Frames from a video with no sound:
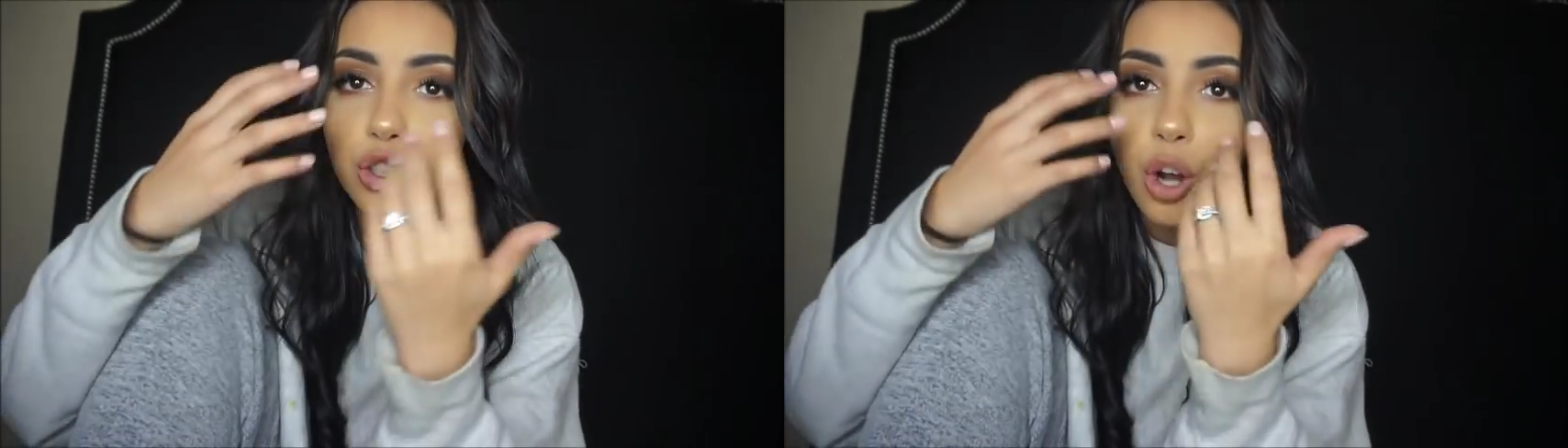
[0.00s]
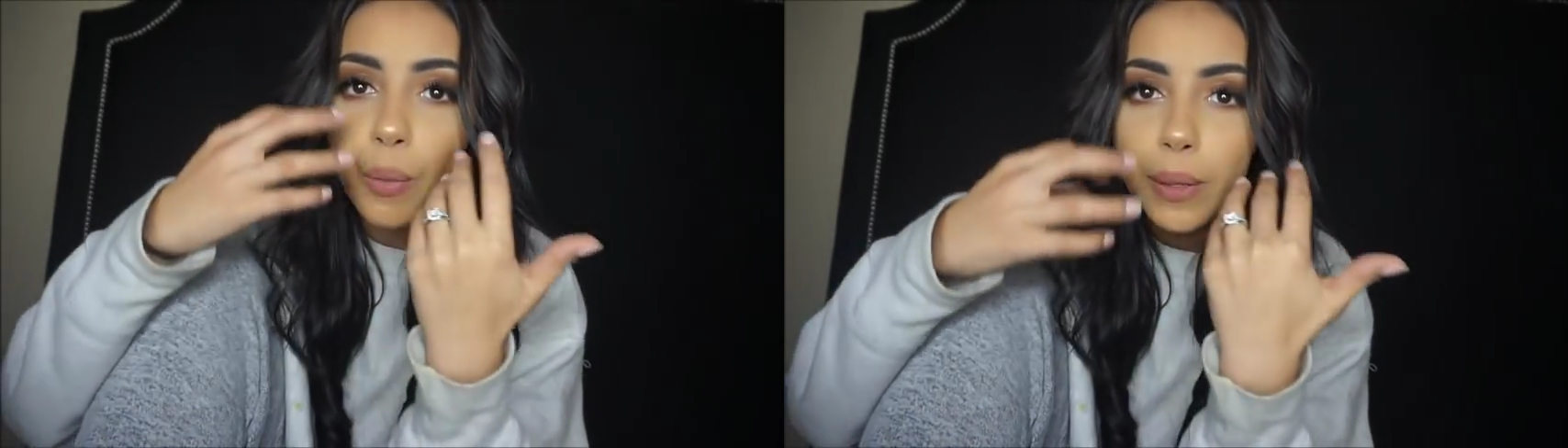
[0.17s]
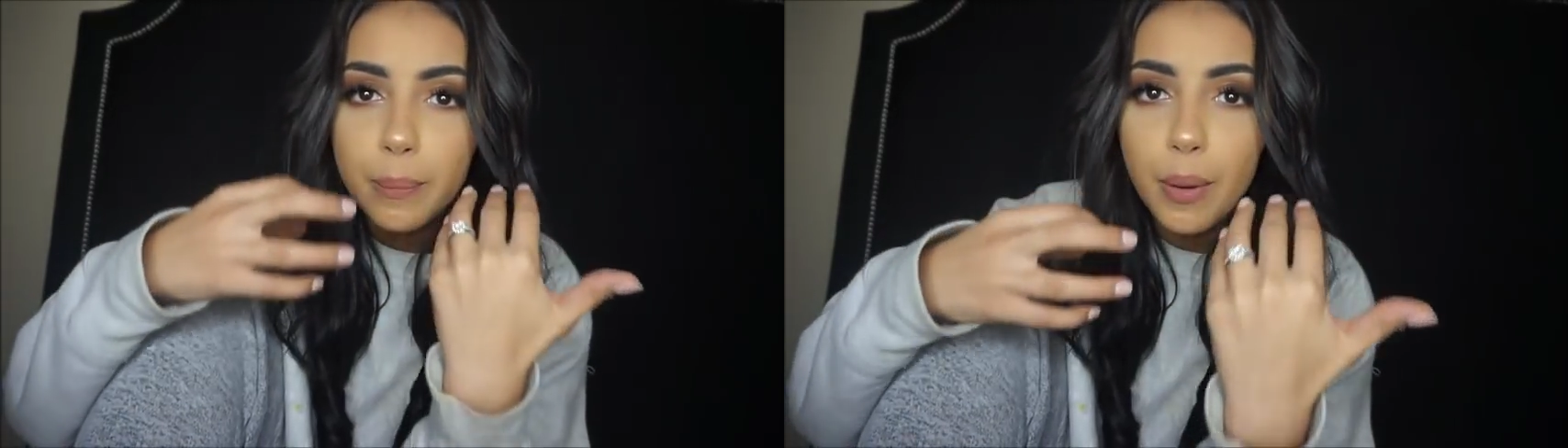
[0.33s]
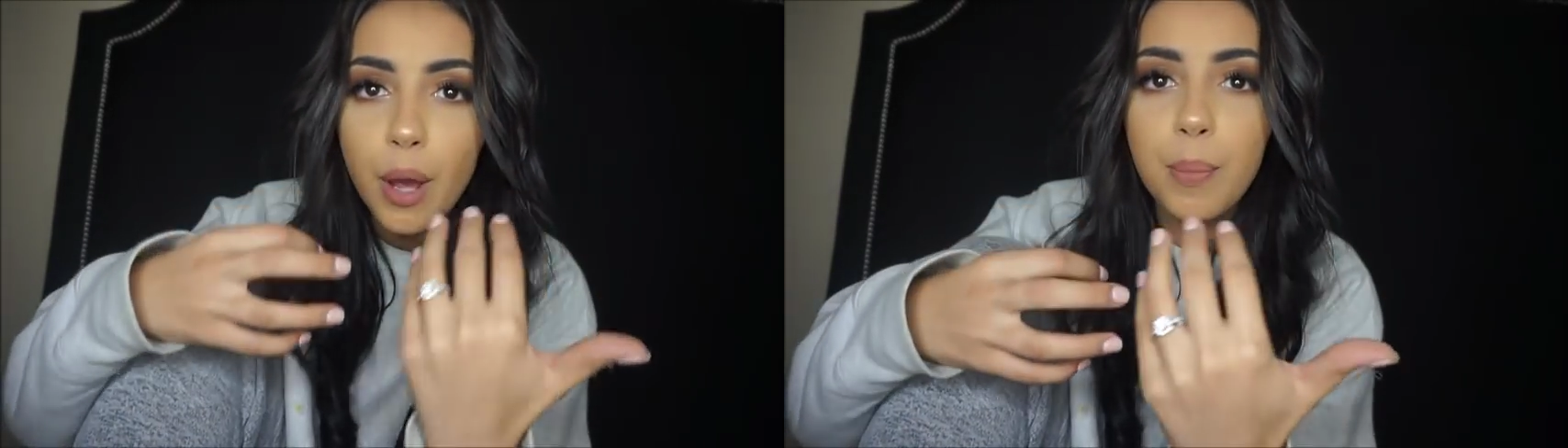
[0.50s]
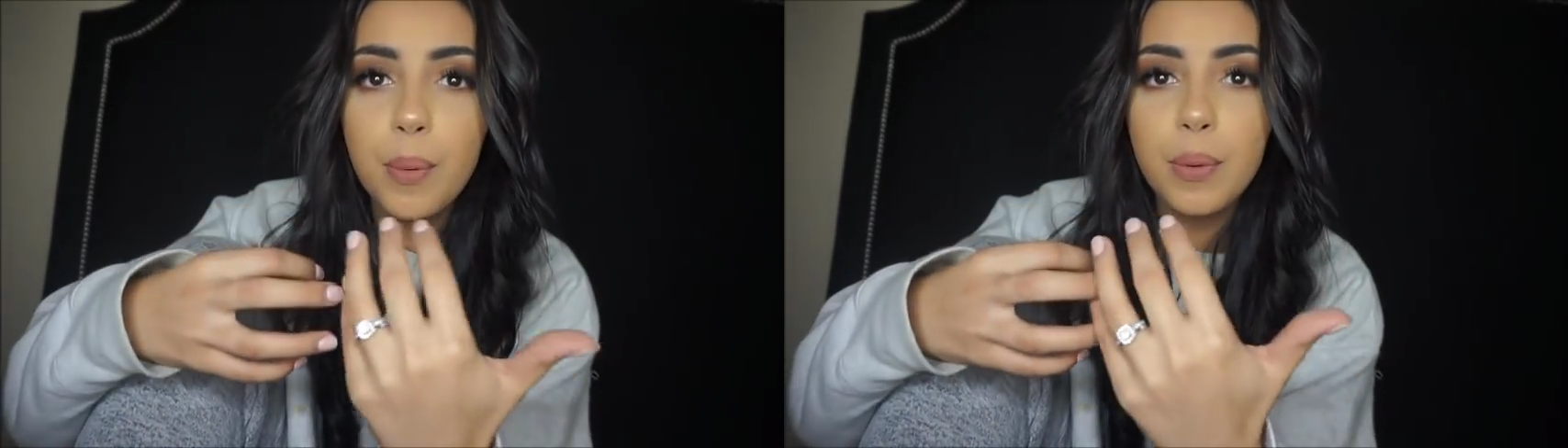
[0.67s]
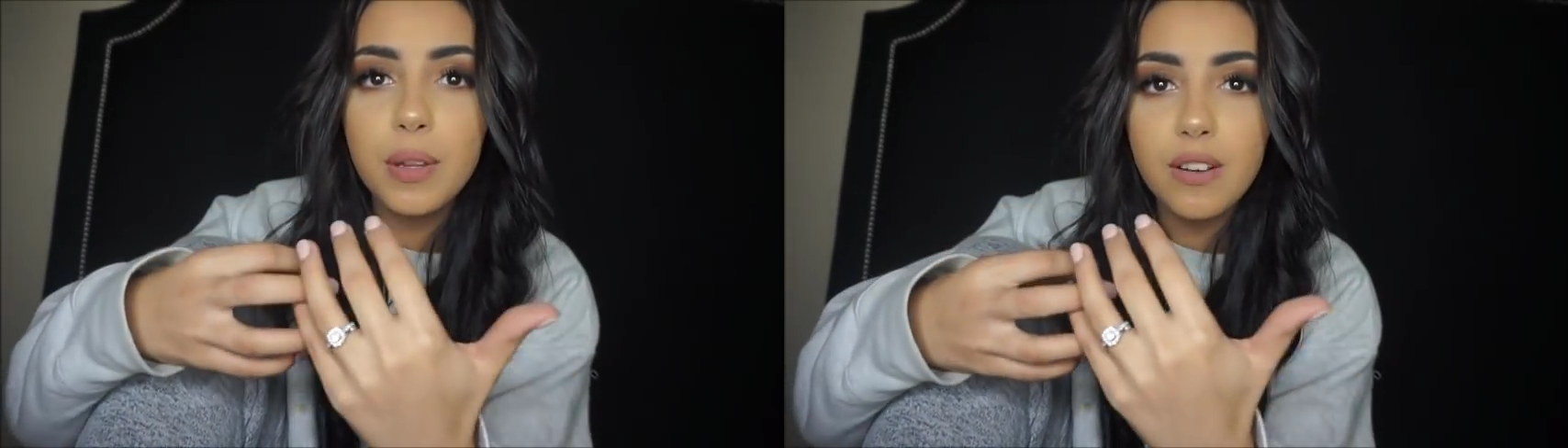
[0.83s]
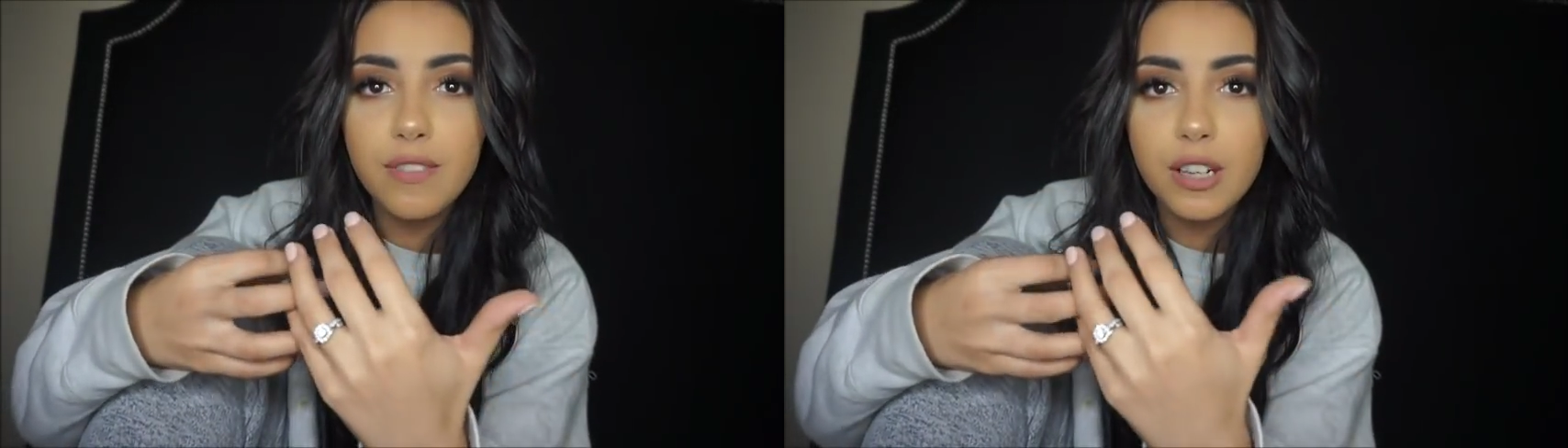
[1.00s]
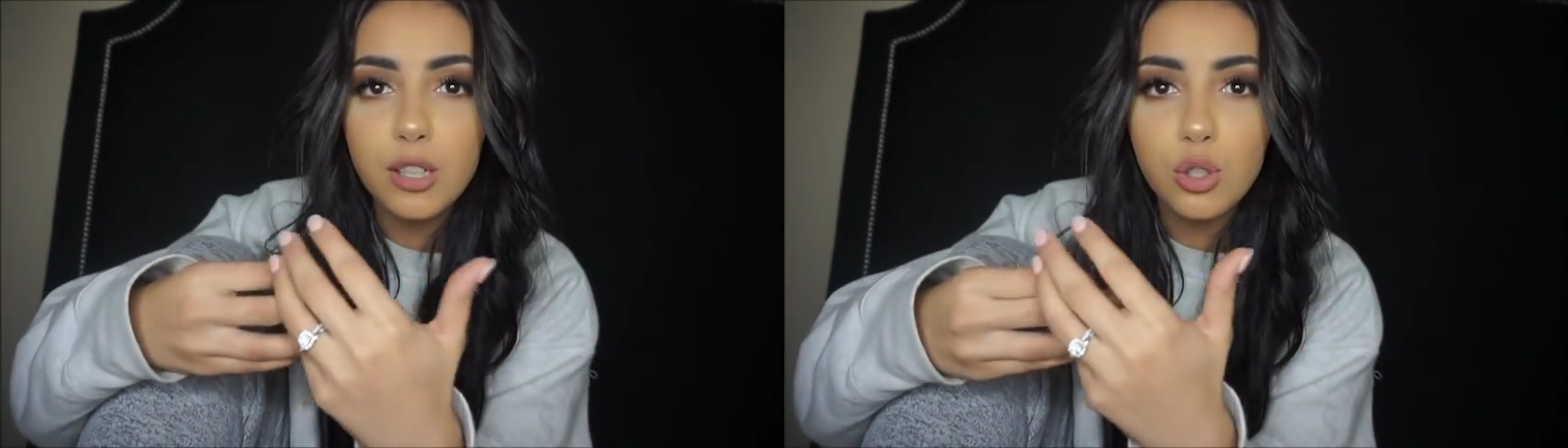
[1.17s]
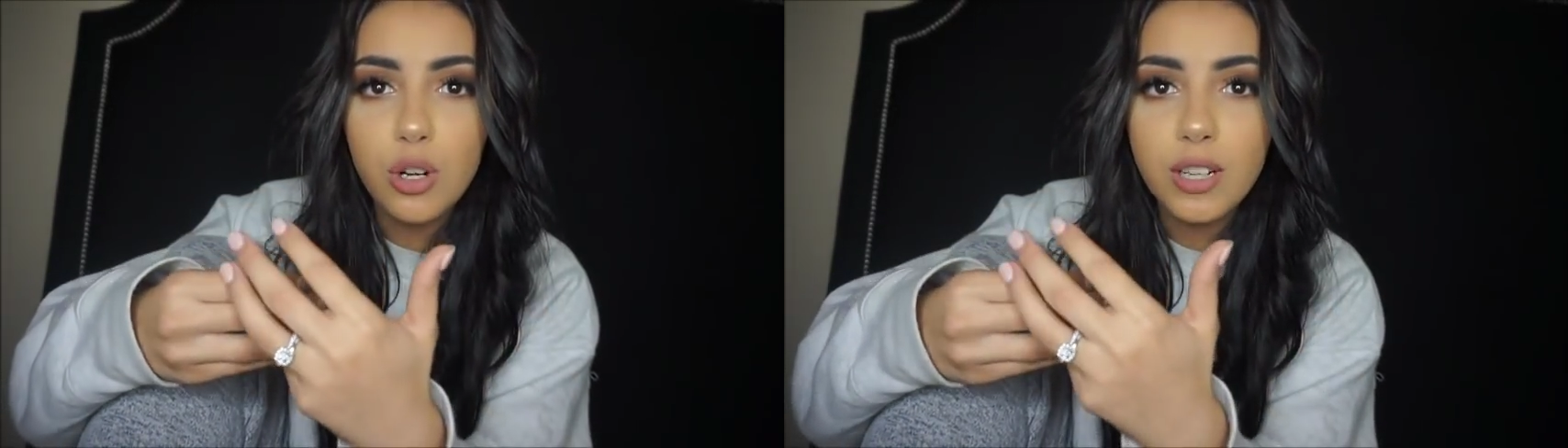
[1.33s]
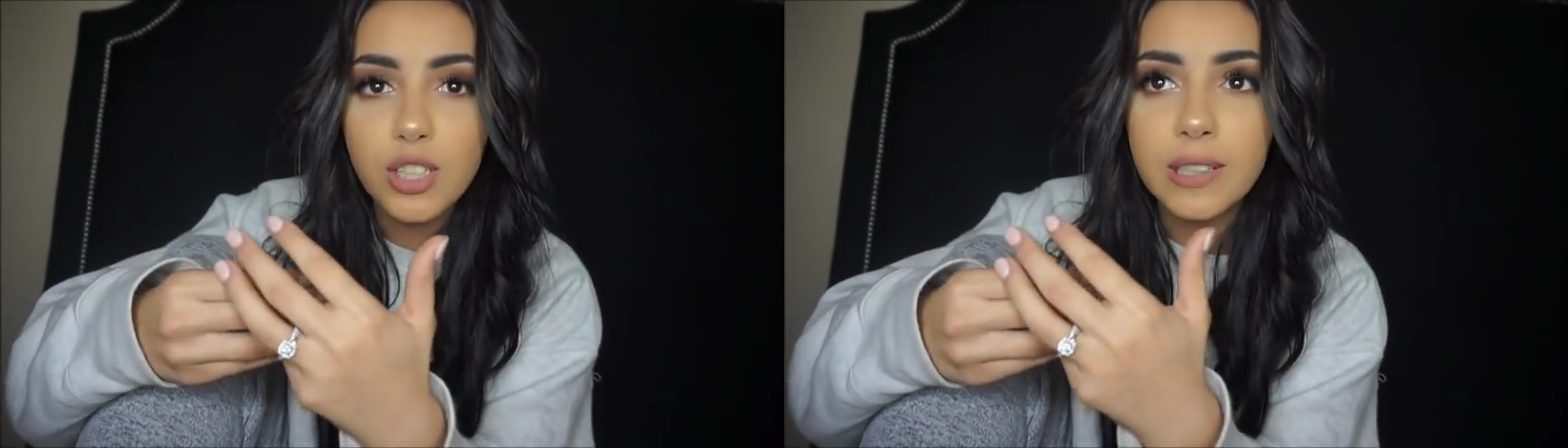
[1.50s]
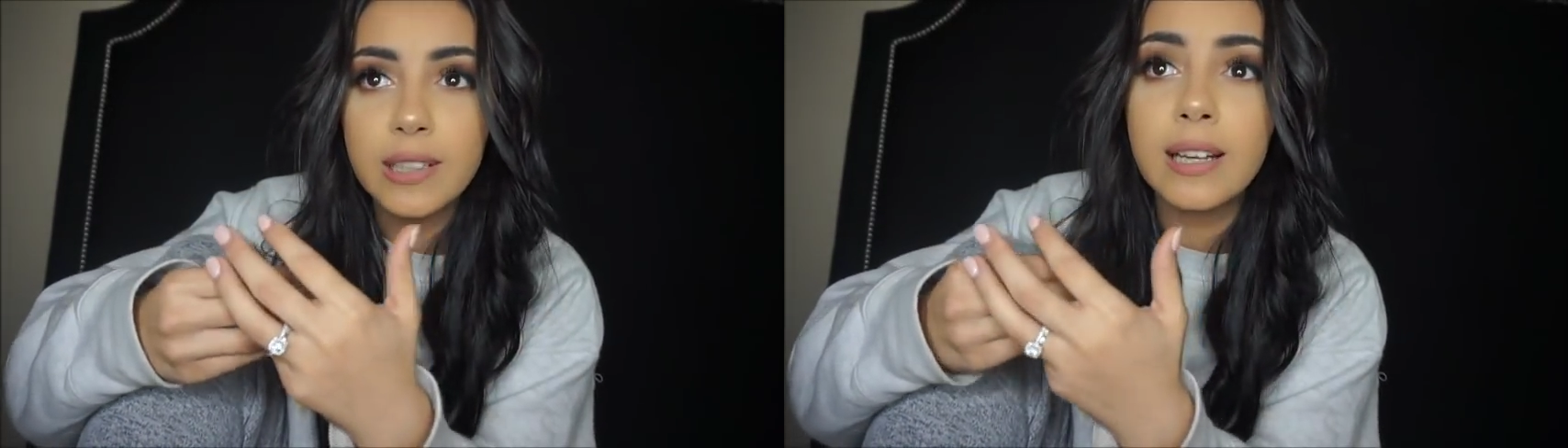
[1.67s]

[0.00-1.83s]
going purple with every contraction.